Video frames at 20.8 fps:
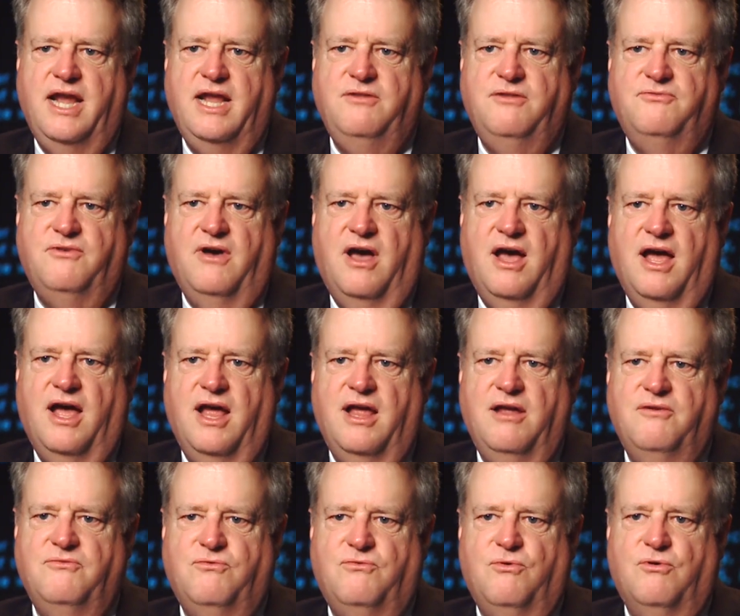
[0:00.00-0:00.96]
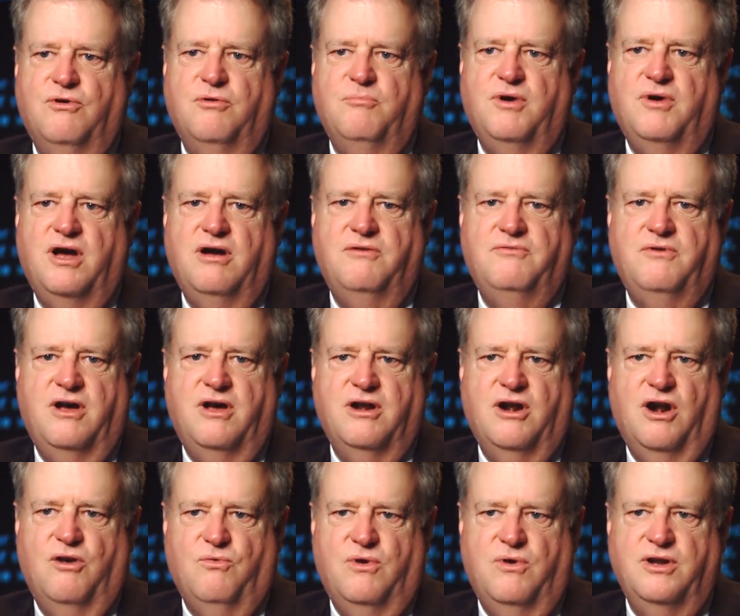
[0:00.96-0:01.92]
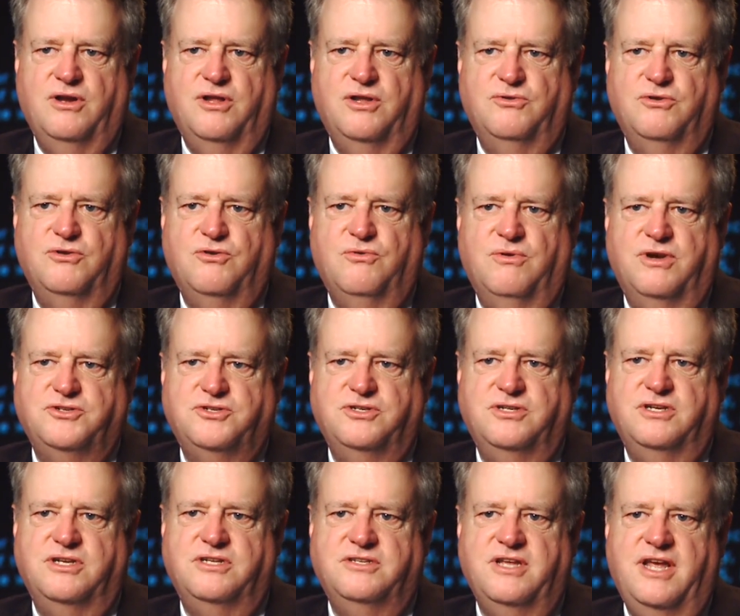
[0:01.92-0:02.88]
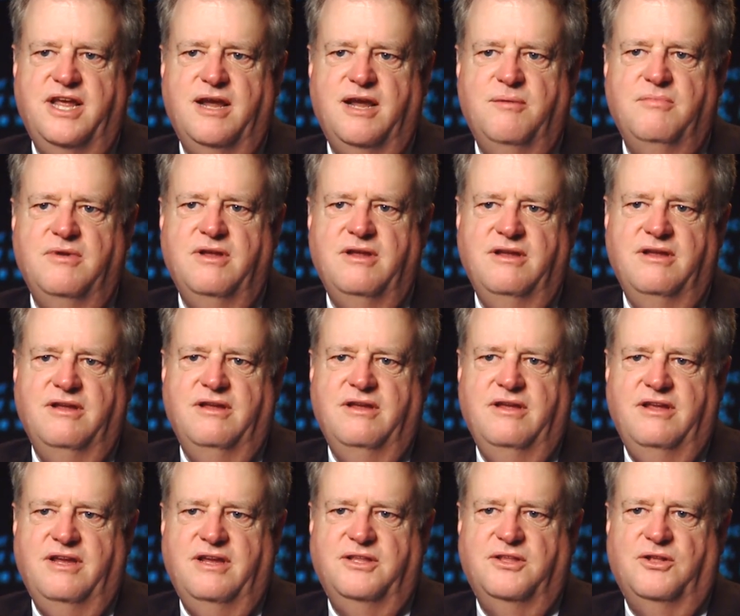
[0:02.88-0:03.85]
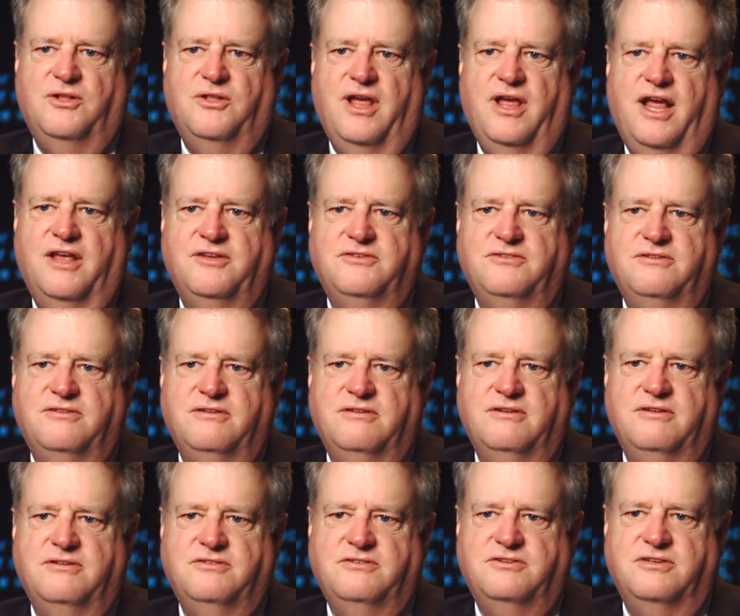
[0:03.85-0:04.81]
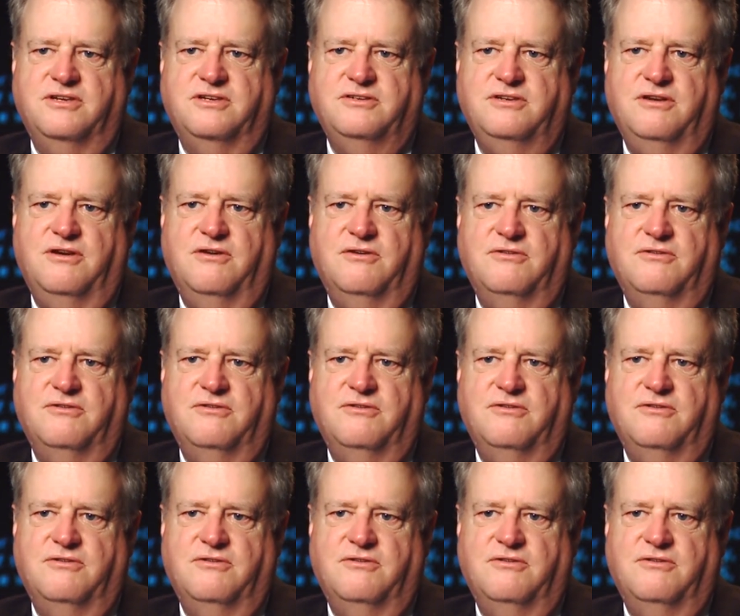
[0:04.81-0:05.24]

85 or above on our 100 question exam in the last six